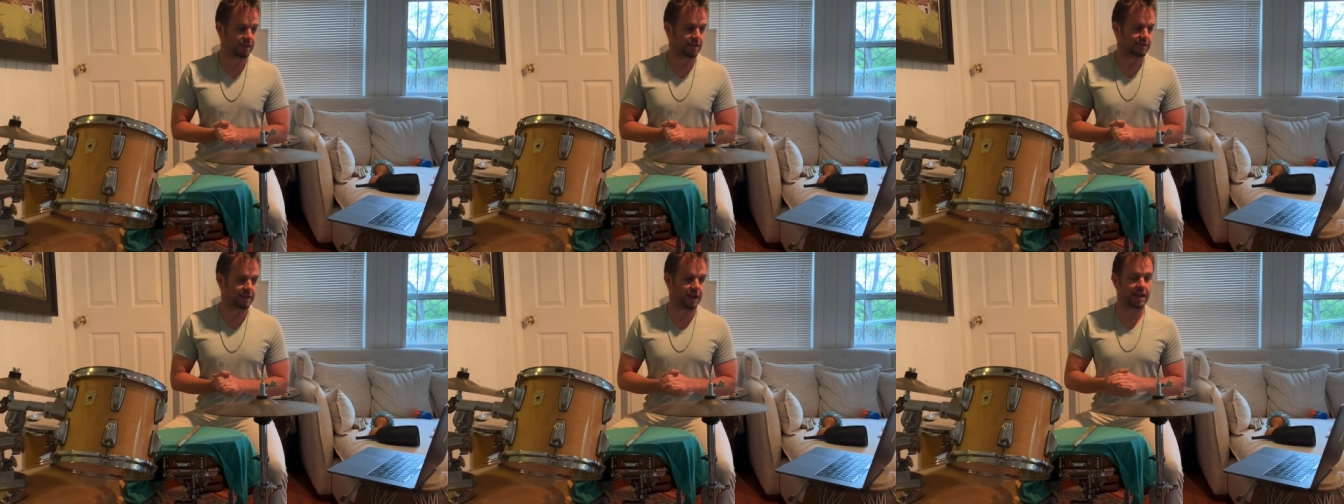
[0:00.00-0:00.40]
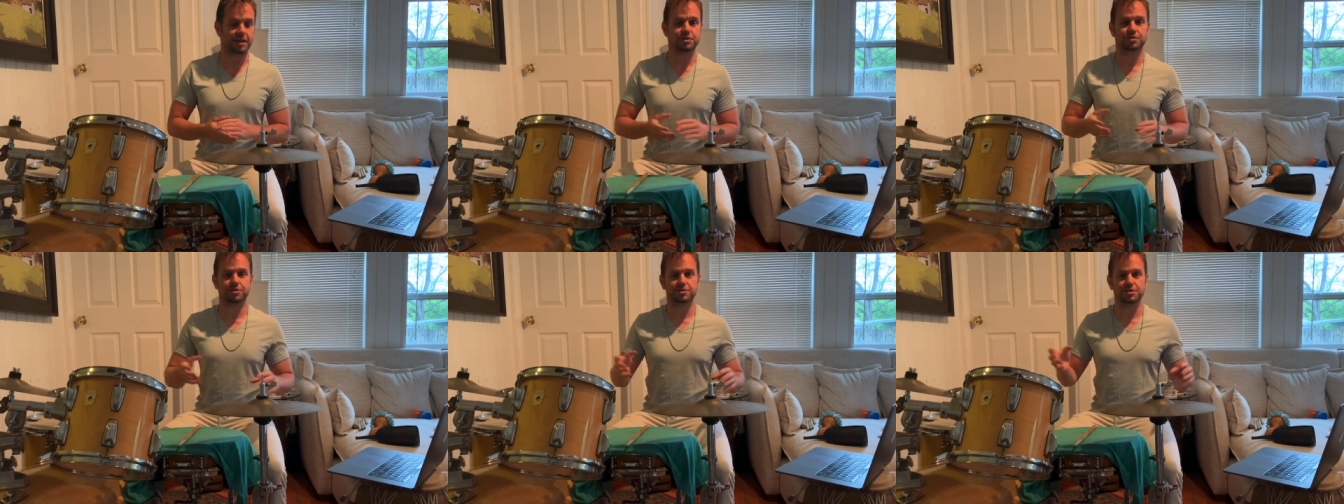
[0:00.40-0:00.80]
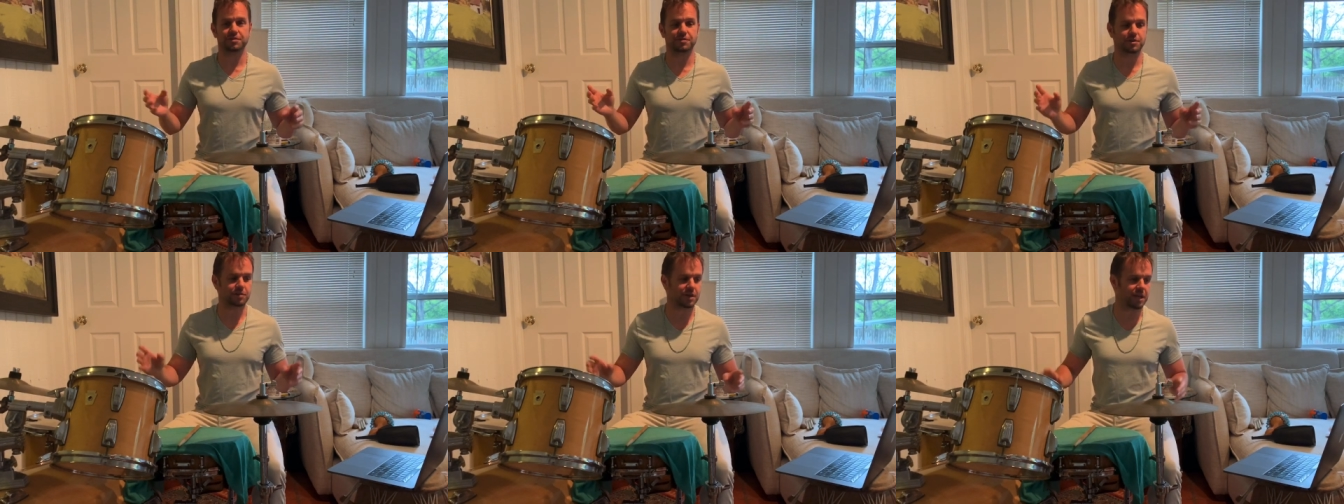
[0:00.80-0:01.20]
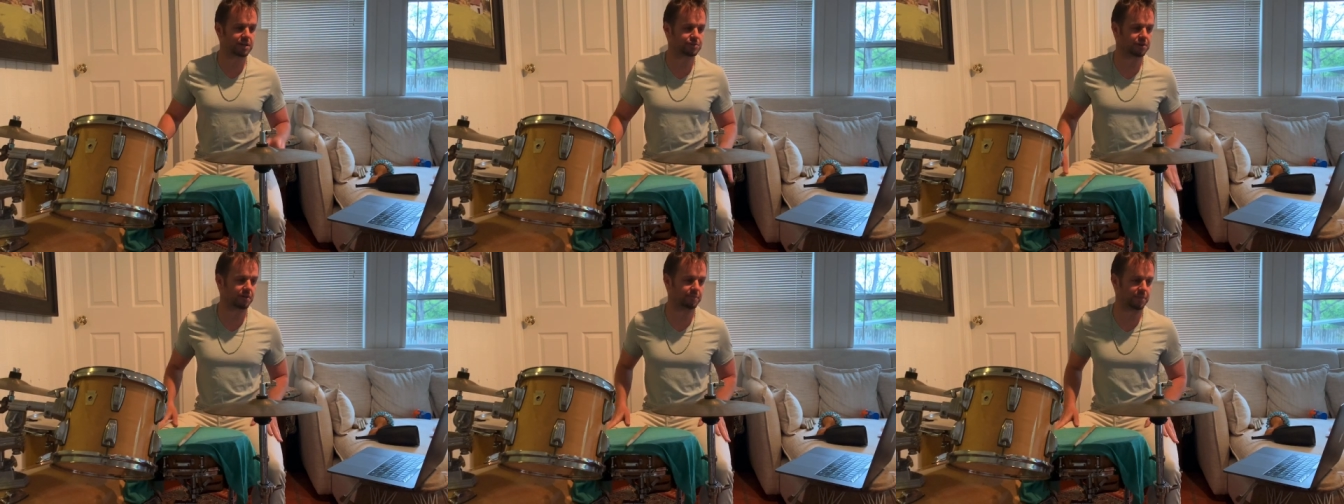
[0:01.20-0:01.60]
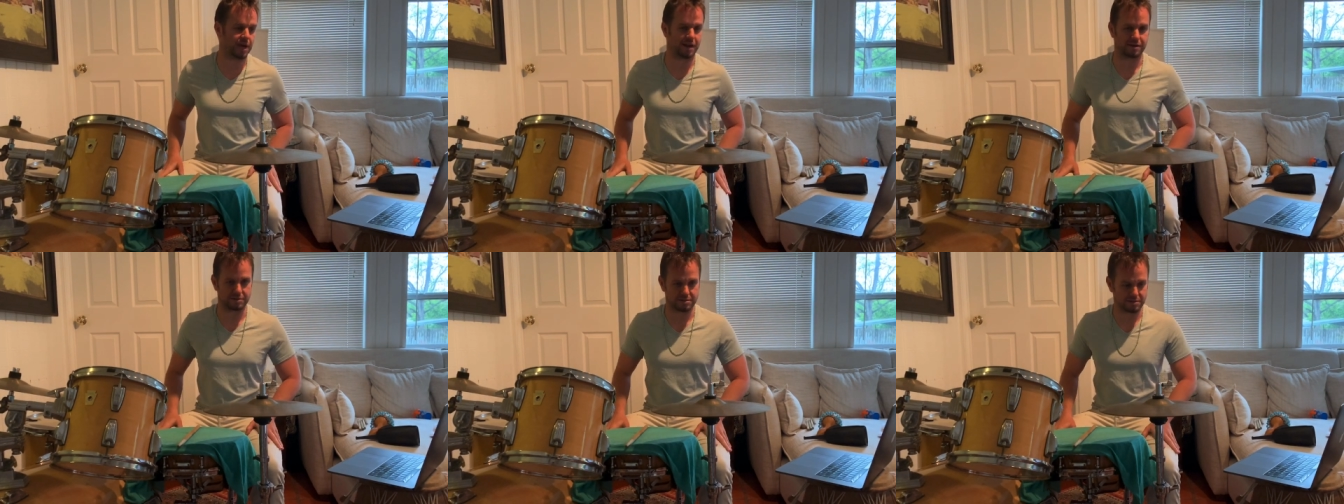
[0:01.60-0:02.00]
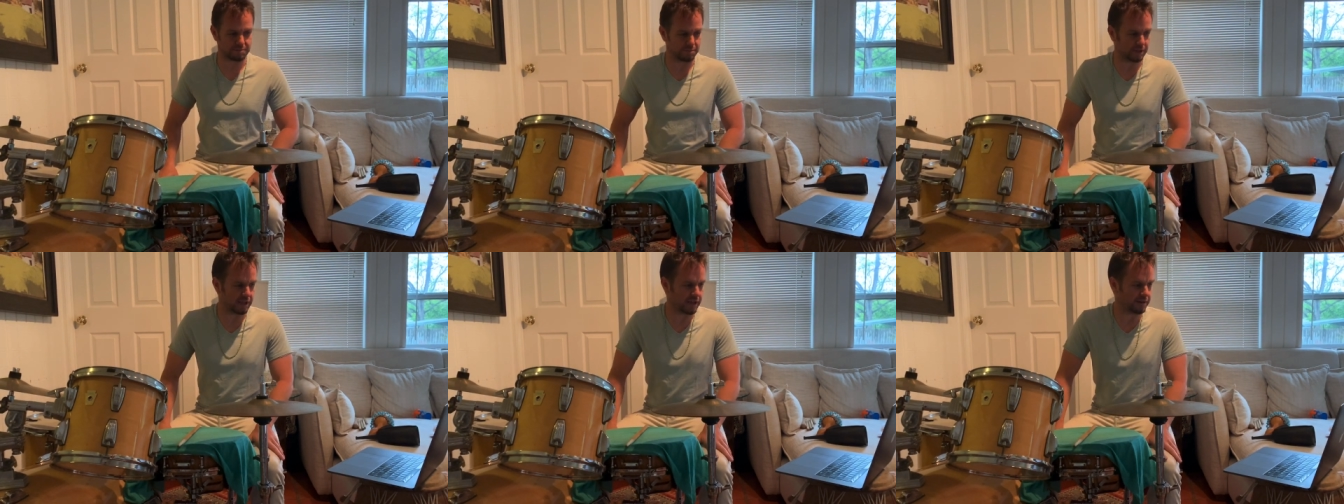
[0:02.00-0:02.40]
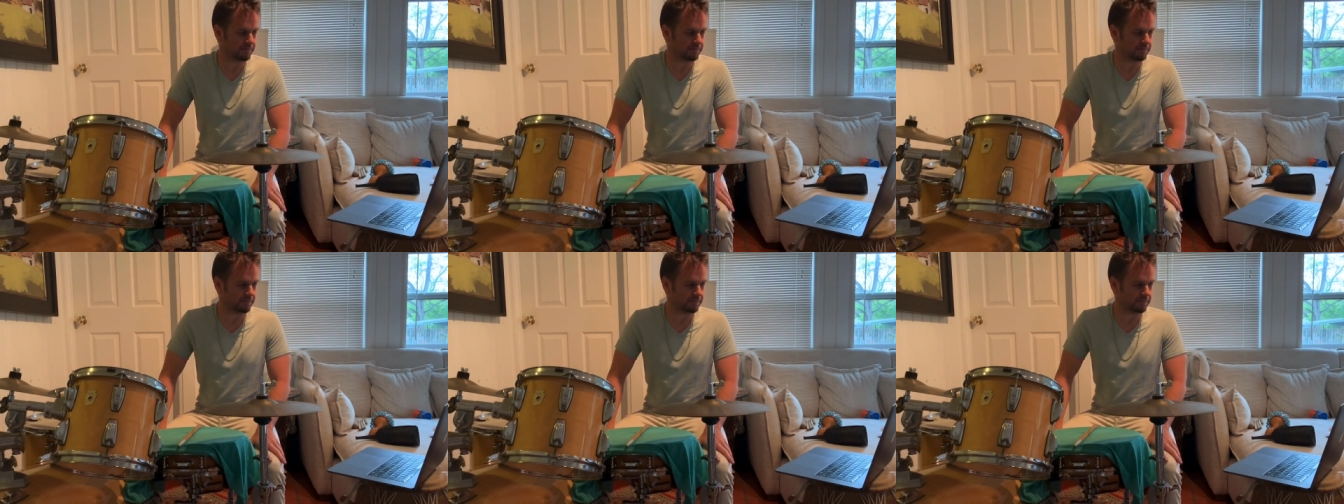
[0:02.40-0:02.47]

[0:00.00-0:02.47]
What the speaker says: Then I introduce a few kick drum patterns to play.